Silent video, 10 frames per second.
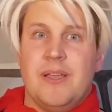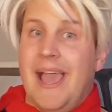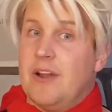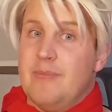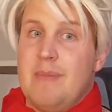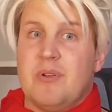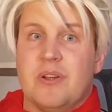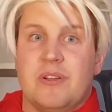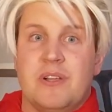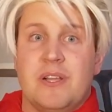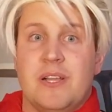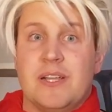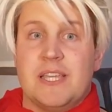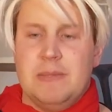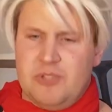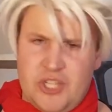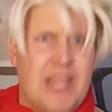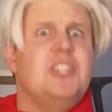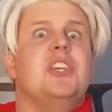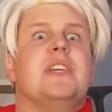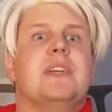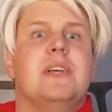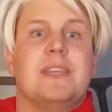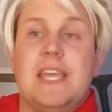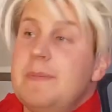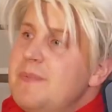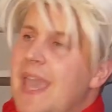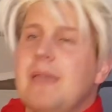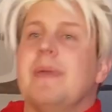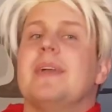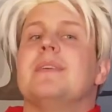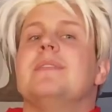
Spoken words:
And remember, keep changing, keep gaming,